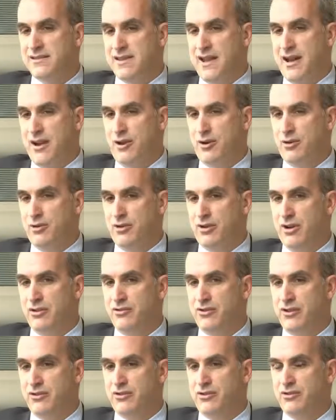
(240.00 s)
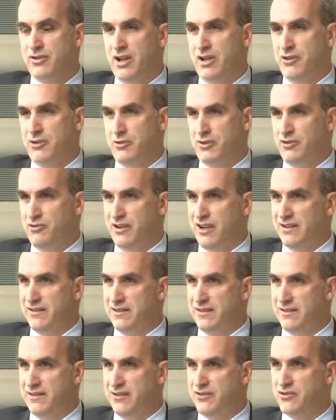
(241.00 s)
how countries are trying to address
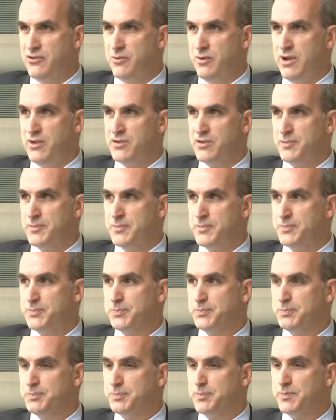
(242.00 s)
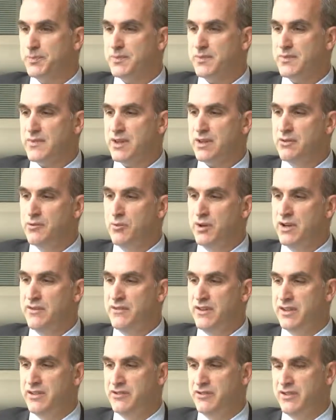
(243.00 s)
this situation, one of
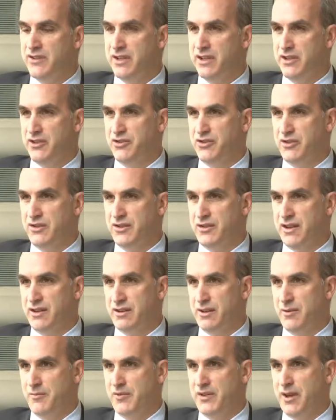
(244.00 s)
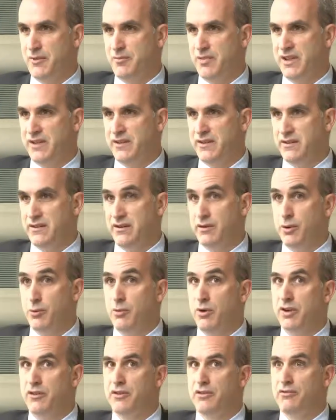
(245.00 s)
the interesting issues that comes up is,
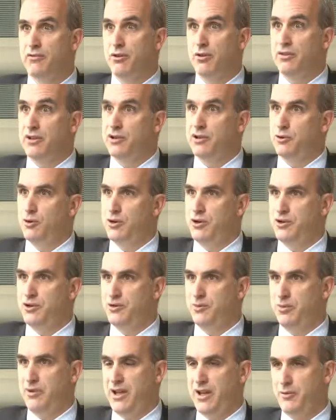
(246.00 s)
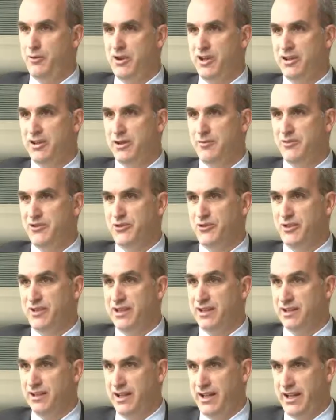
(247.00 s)
what is the role that lawyers play when it comes to
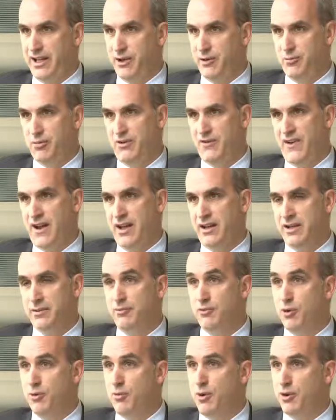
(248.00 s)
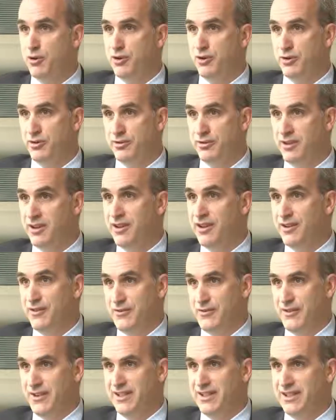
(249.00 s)
legal aid or providing pro bono
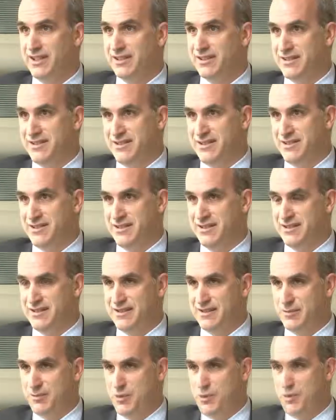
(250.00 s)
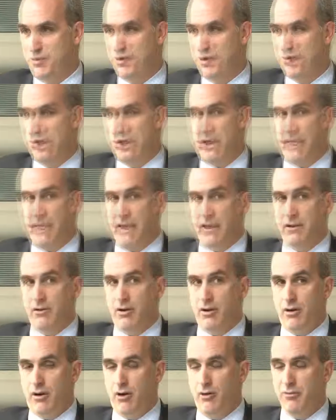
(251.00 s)
free legal assistance to poor people. In
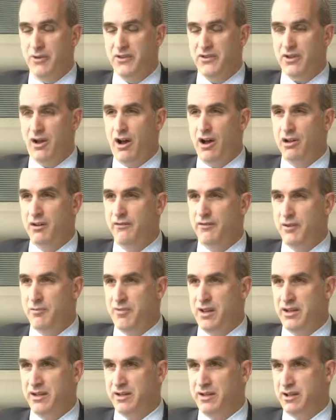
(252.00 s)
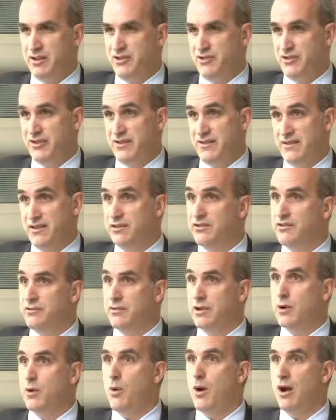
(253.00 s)
almost all of the MENA countries, there's a
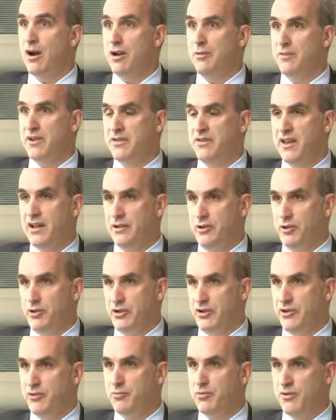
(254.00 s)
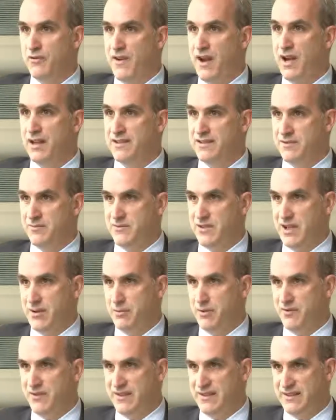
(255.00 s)
requirement that lawyers provide some type
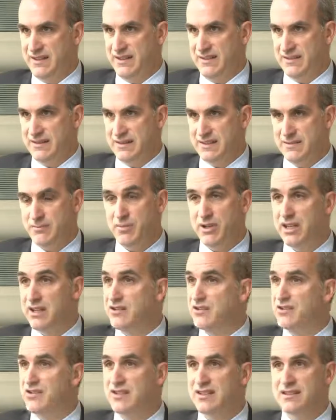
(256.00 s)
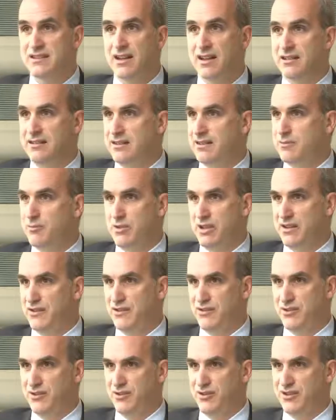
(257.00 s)
of assistance, but it's just not
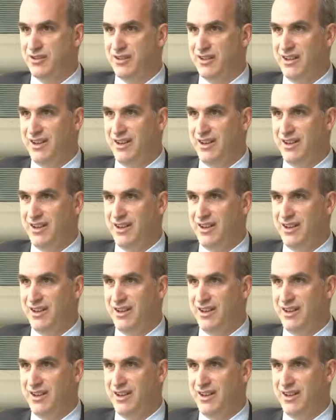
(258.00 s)
administered